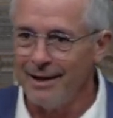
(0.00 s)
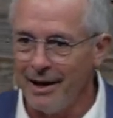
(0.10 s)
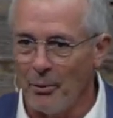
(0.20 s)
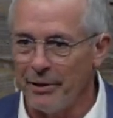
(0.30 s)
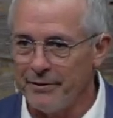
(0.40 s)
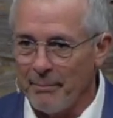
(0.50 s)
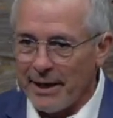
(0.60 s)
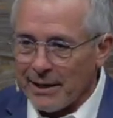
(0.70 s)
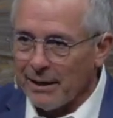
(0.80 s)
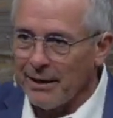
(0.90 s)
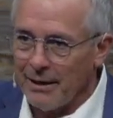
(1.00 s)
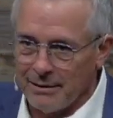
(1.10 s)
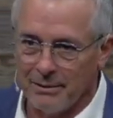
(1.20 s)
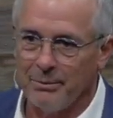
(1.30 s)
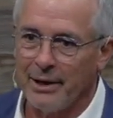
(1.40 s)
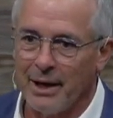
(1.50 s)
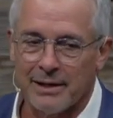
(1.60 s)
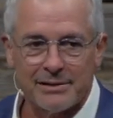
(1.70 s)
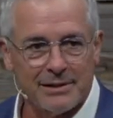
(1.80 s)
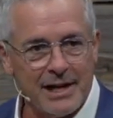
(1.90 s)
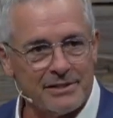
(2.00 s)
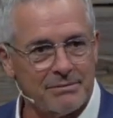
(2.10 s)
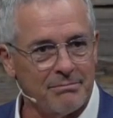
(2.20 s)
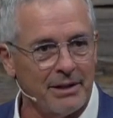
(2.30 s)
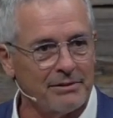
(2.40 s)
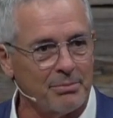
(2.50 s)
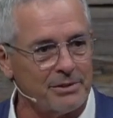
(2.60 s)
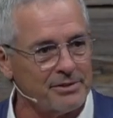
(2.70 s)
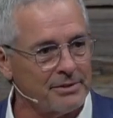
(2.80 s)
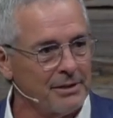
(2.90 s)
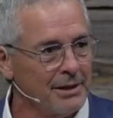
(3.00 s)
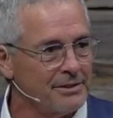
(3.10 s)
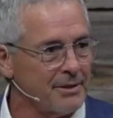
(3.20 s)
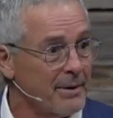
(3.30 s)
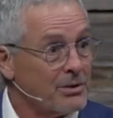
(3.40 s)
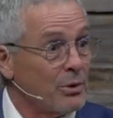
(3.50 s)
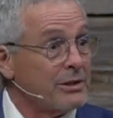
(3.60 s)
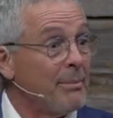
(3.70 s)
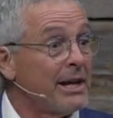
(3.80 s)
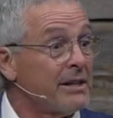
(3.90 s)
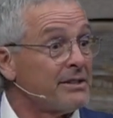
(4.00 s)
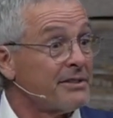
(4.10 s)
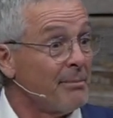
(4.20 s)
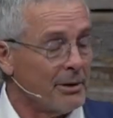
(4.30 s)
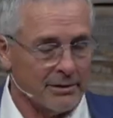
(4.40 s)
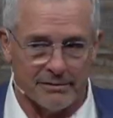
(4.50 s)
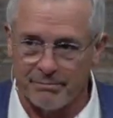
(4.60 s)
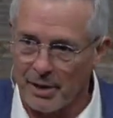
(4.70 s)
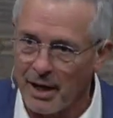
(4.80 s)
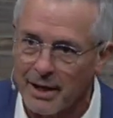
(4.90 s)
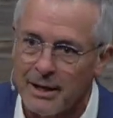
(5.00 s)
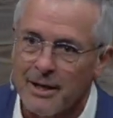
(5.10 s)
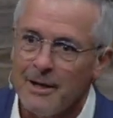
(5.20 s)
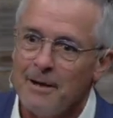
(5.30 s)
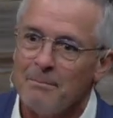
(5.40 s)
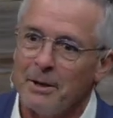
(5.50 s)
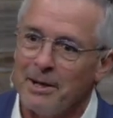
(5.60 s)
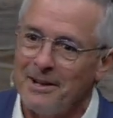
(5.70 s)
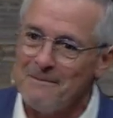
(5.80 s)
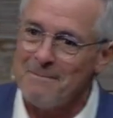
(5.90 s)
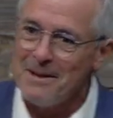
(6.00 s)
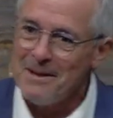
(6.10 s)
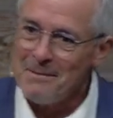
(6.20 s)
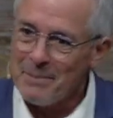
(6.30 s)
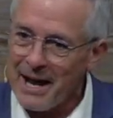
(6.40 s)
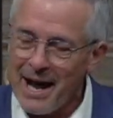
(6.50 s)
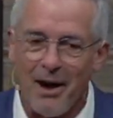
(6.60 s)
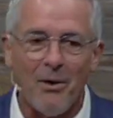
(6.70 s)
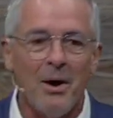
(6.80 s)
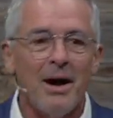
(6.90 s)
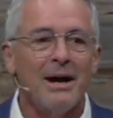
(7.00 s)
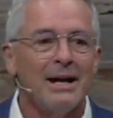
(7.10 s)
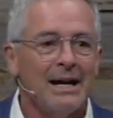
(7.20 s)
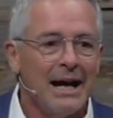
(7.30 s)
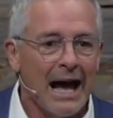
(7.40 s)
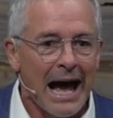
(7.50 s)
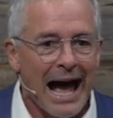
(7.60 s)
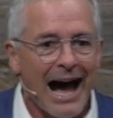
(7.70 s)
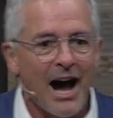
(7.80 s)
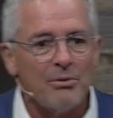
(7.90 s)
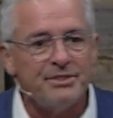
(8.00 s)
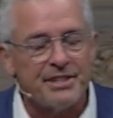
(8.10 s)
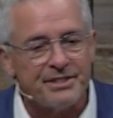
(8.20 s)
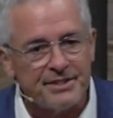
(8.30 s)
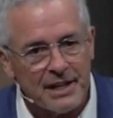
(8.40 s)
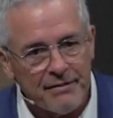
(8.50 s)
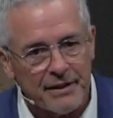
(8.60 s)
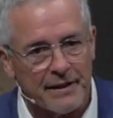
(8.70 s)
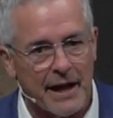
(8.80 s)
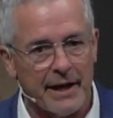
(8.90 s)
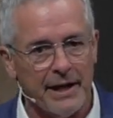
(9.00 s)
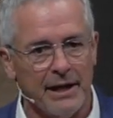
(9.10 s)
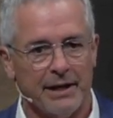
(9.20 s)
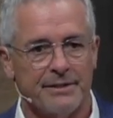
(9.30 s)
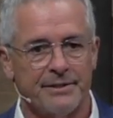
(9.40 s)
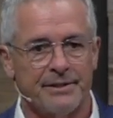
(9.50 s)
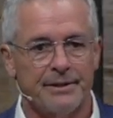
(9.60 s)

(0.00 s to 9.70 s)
And we're in the middle, I guess last month was somebody's wanting to make it a summer of pride. But how deceiving that is.